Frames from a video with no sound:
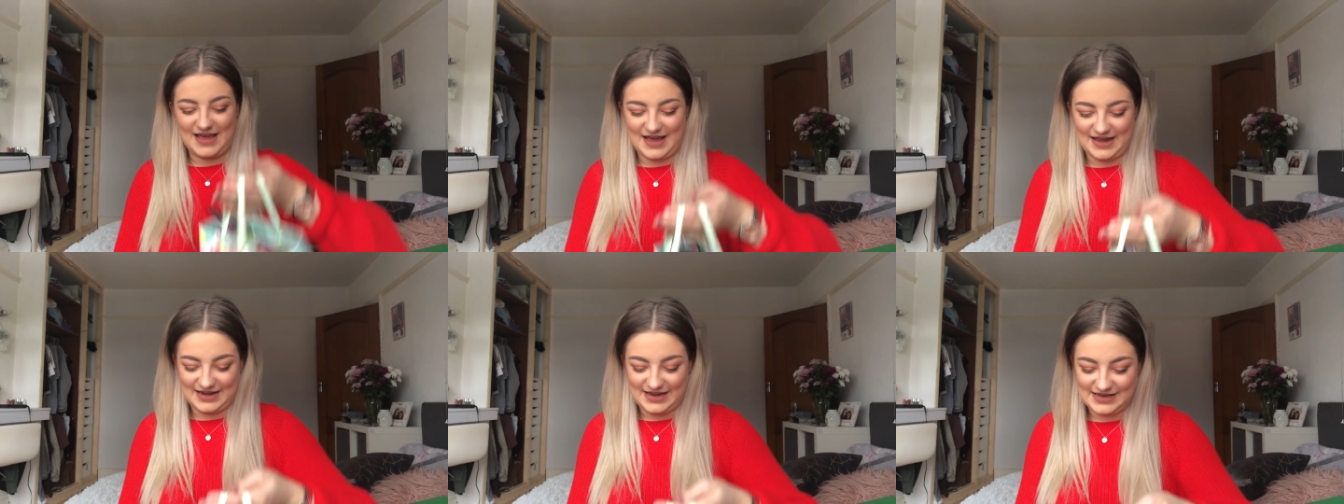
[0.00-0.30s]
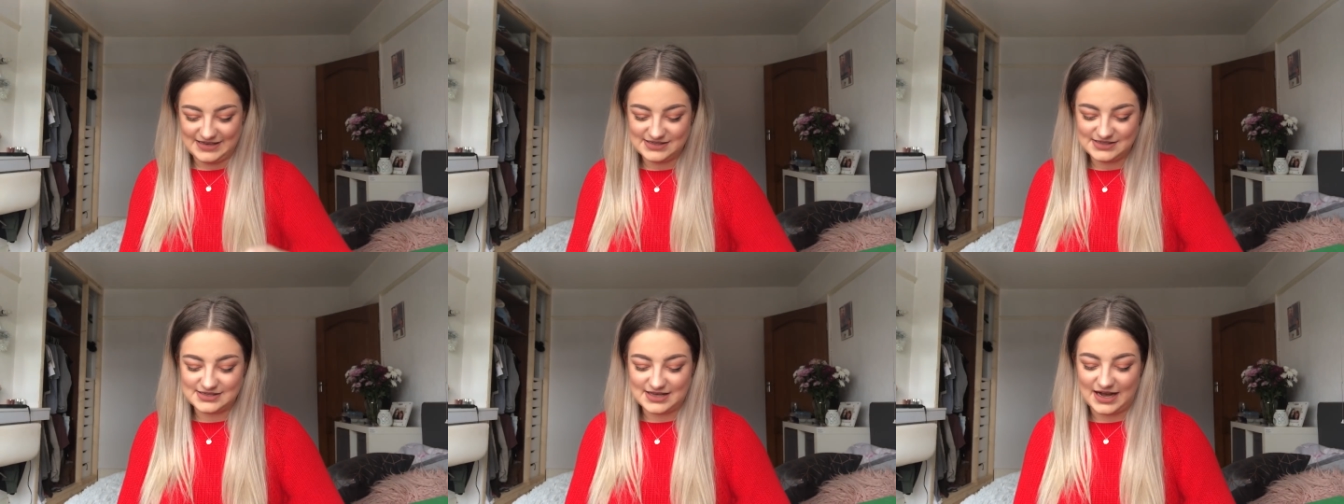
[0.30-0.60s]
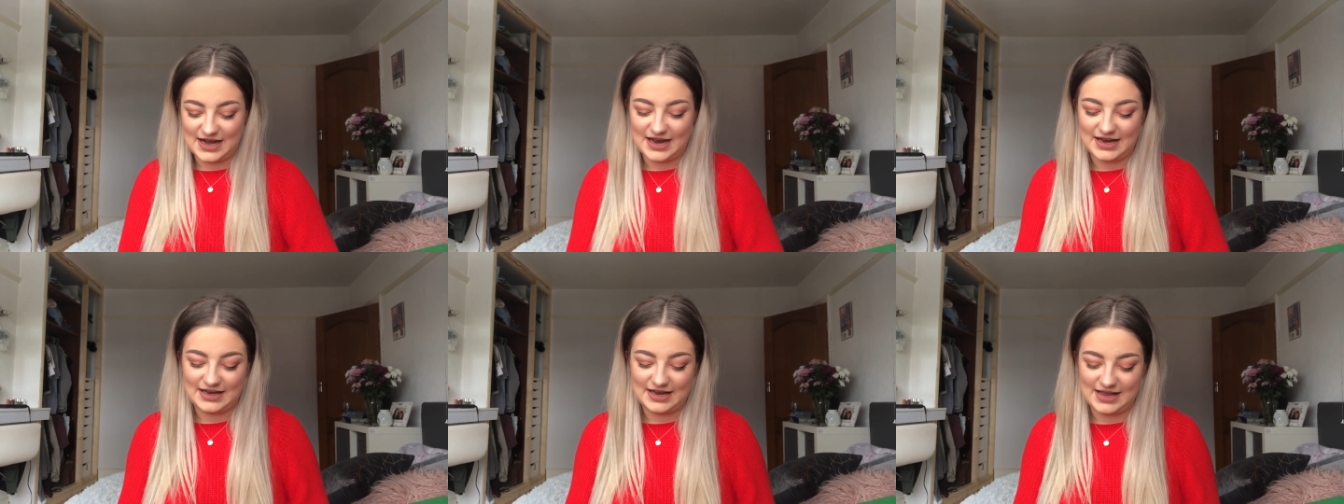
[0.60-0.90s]
and
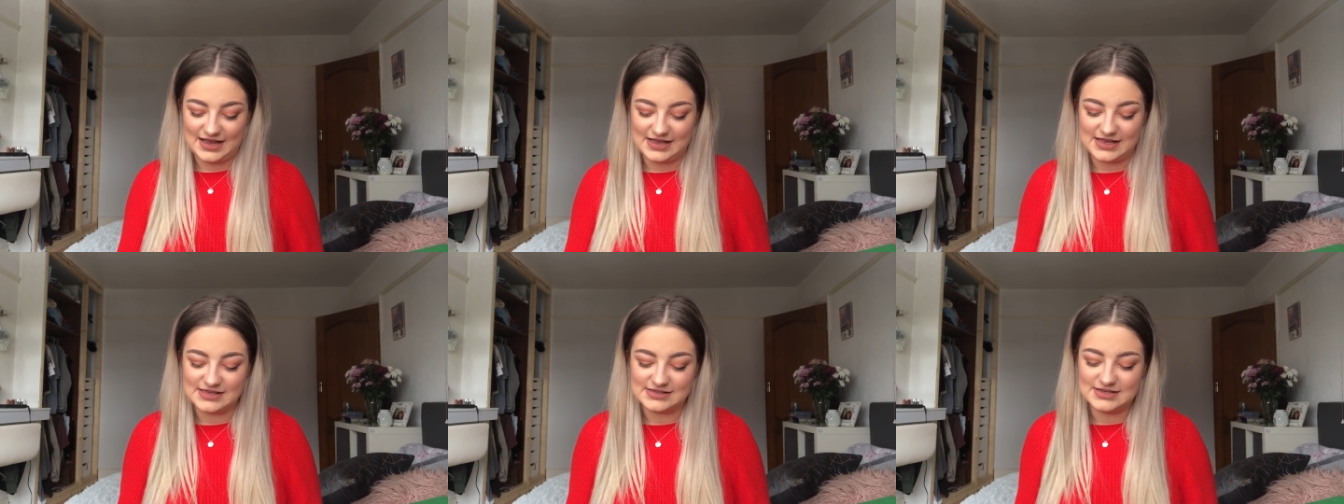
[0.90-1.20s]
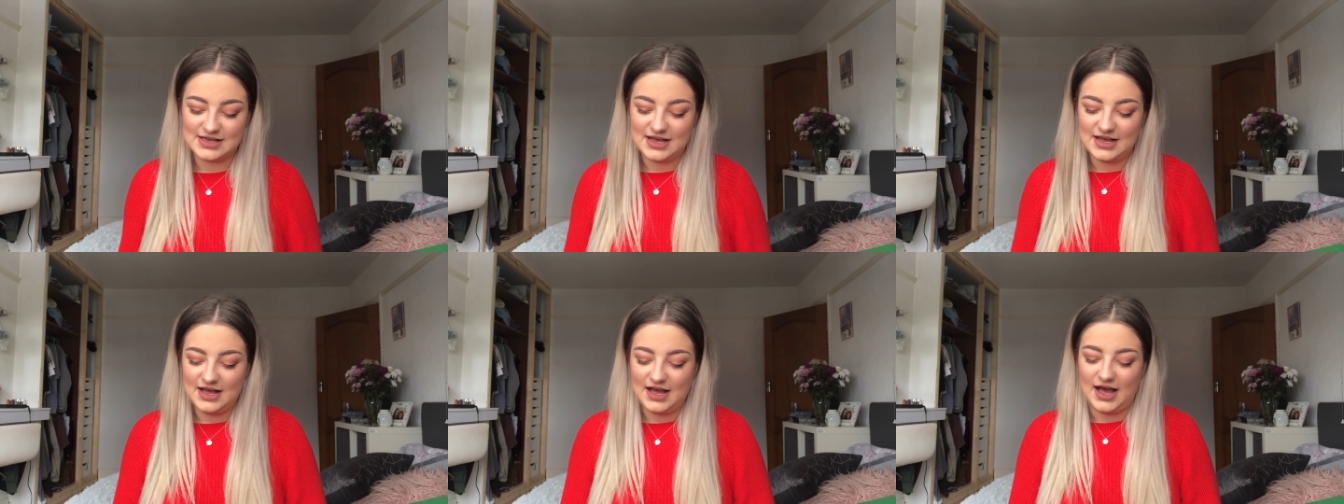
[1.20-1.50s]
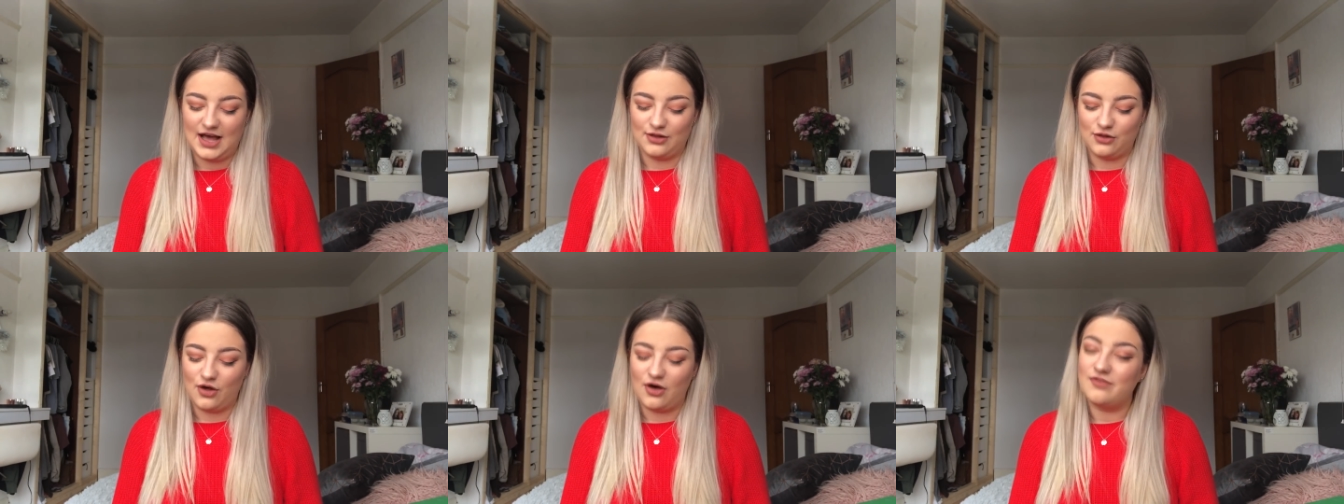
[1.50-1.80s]
inside is
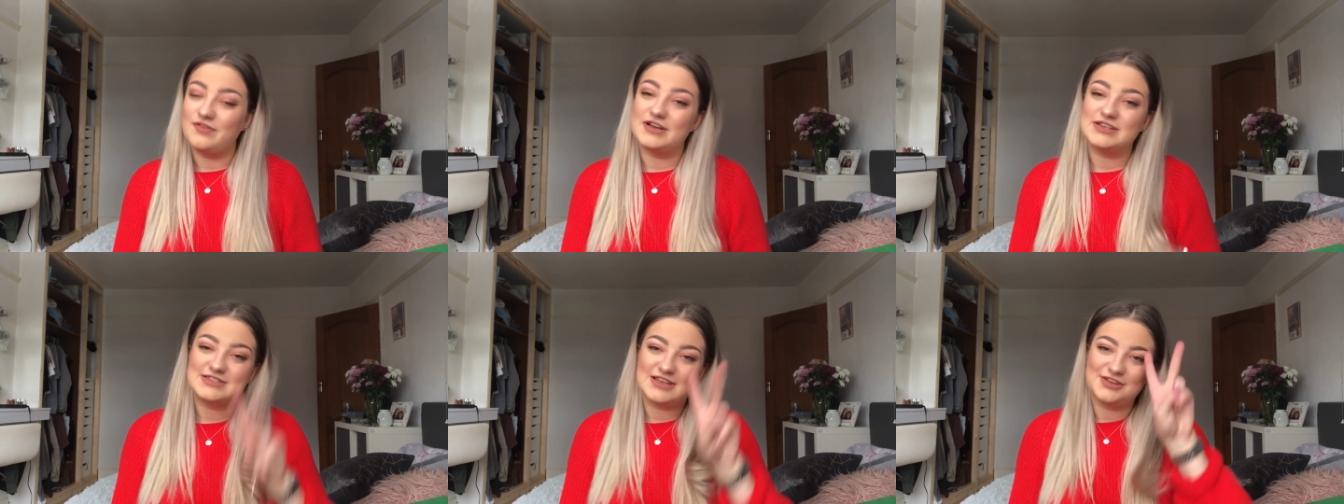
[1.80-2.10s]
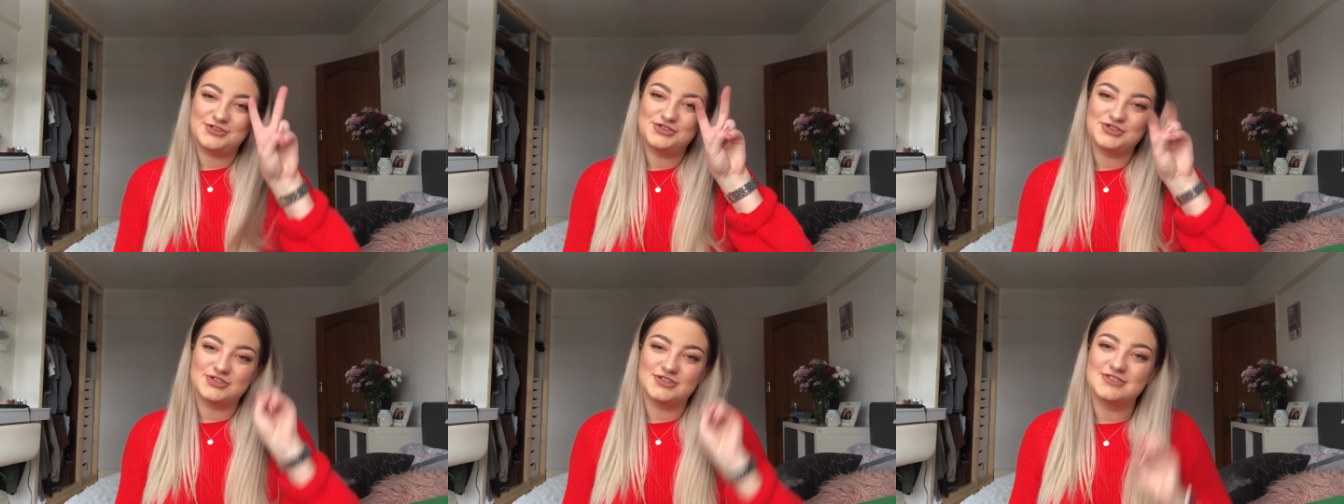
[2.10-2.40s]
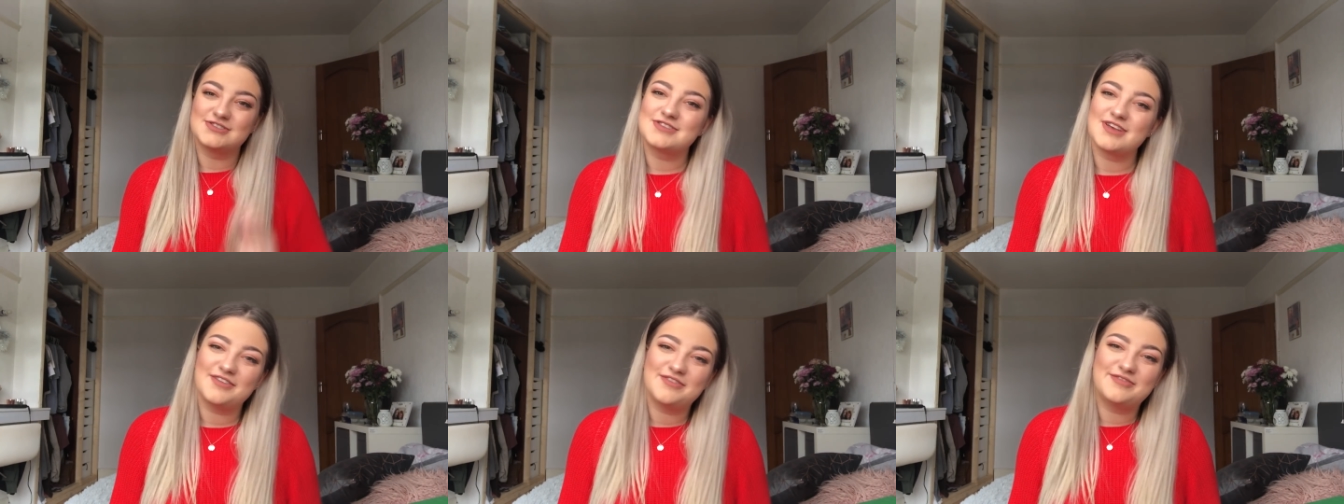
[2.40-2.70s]
a lot of
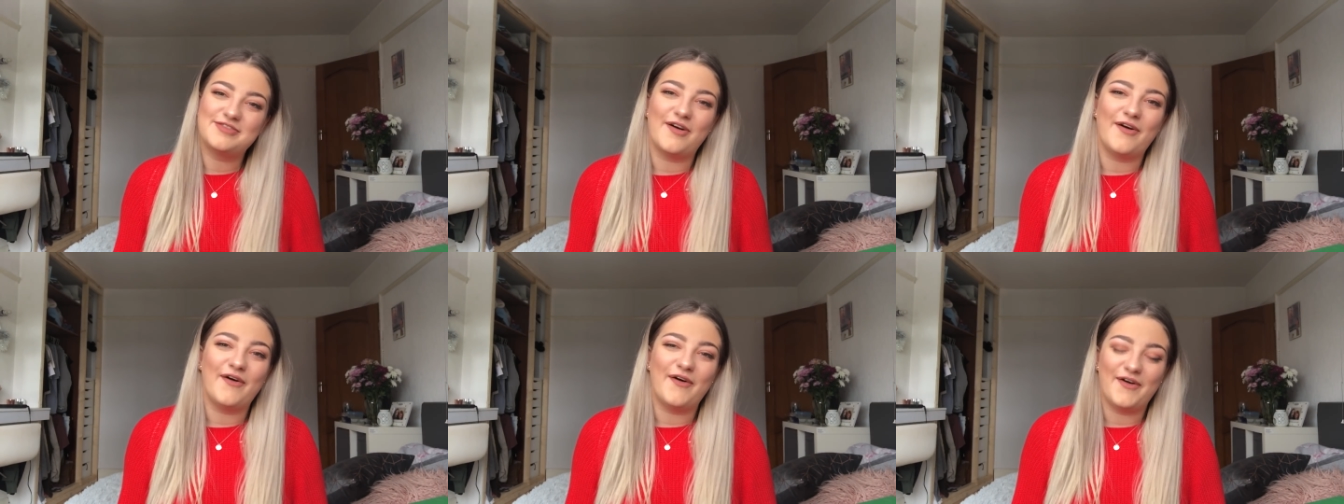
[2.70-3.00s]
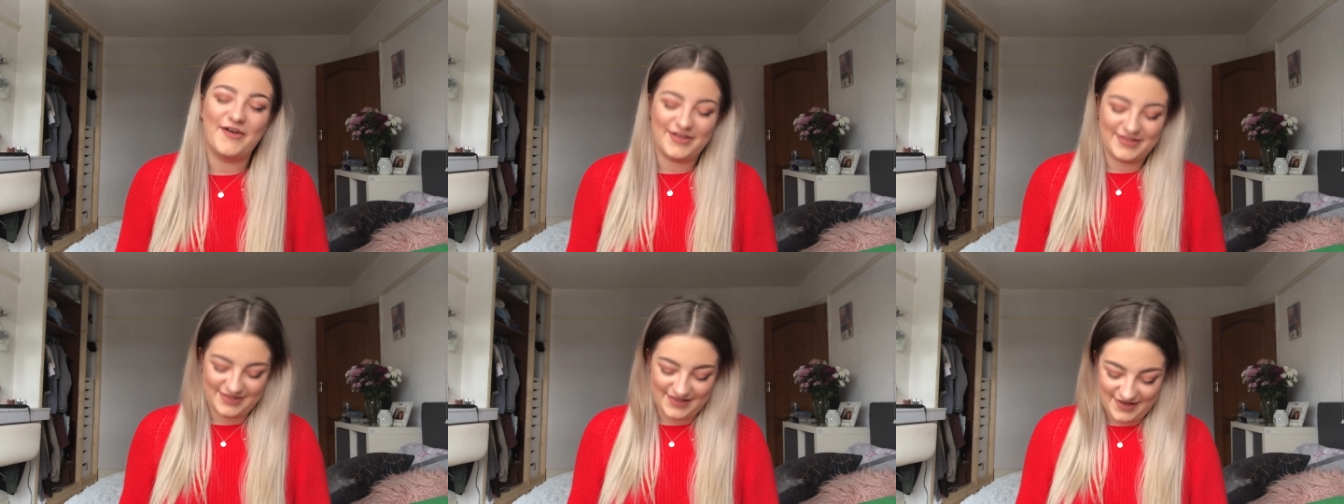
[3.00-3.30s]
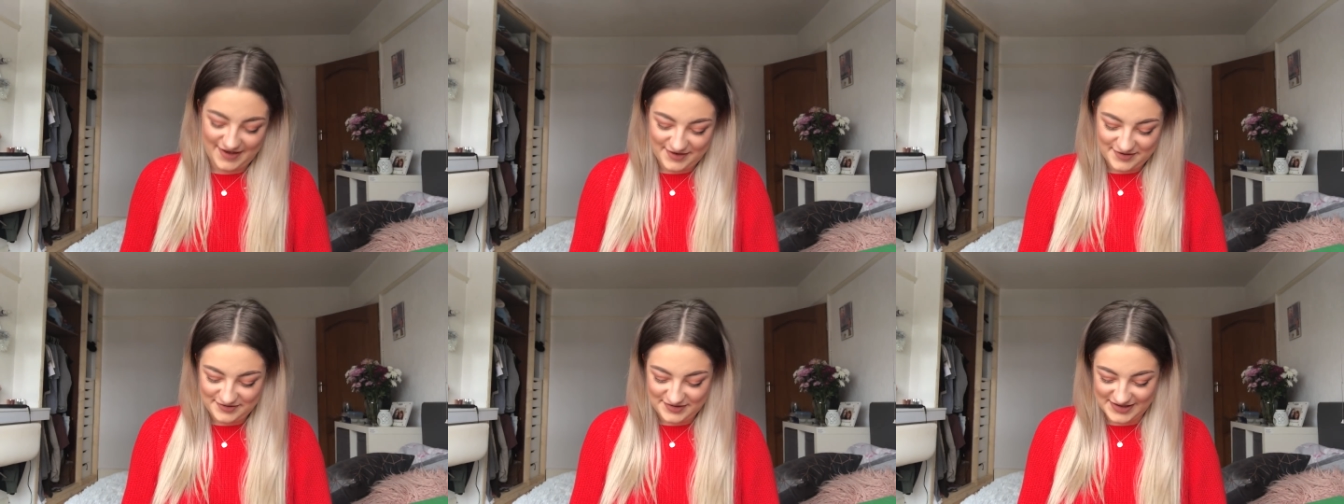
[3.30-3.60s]
essentials for
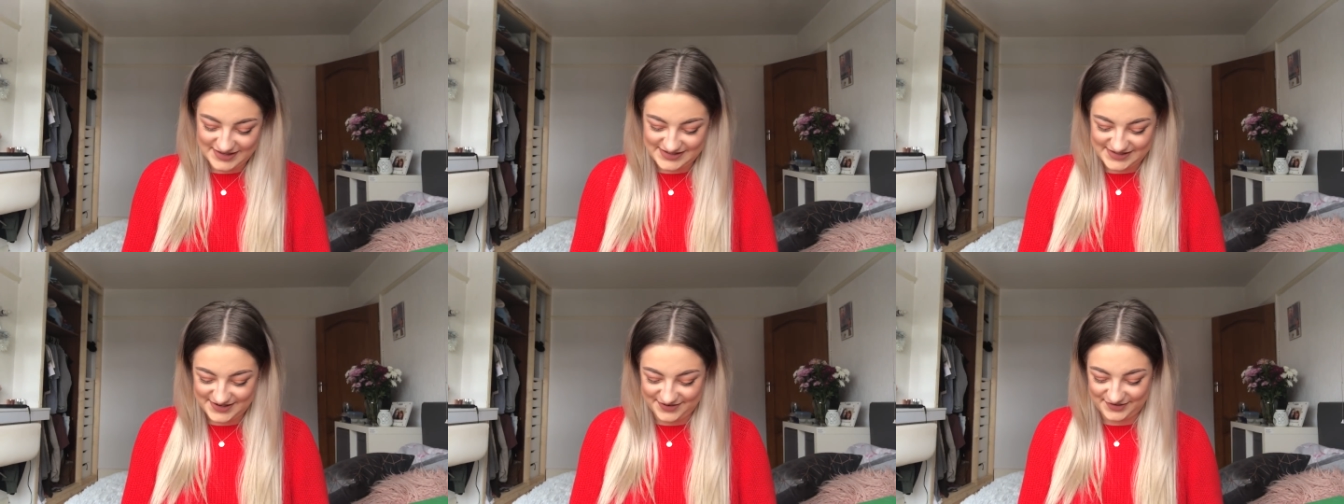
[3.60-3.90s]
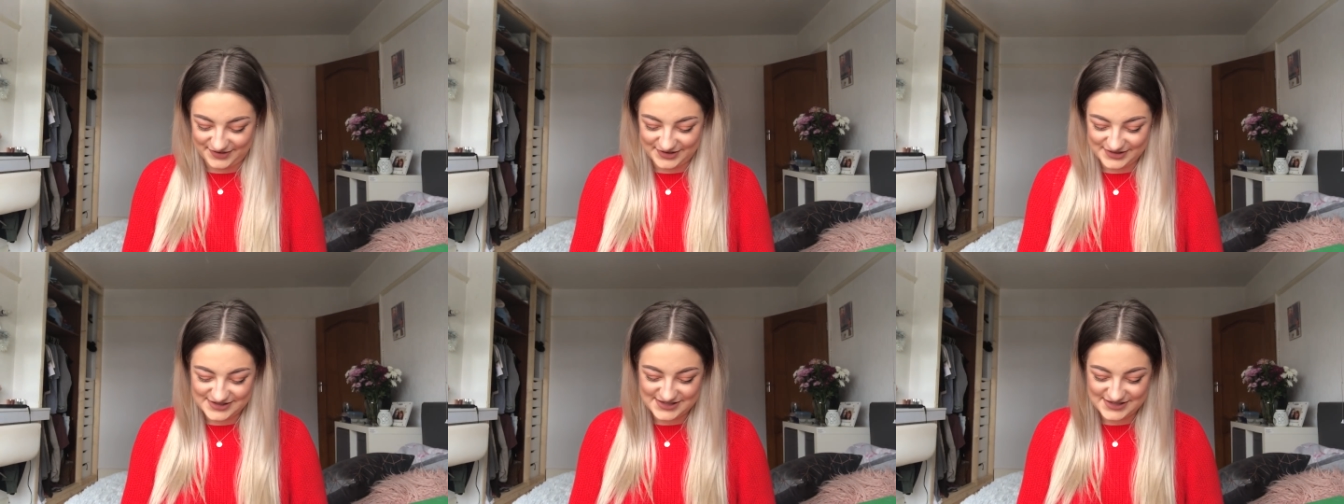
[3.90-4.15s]
the festival.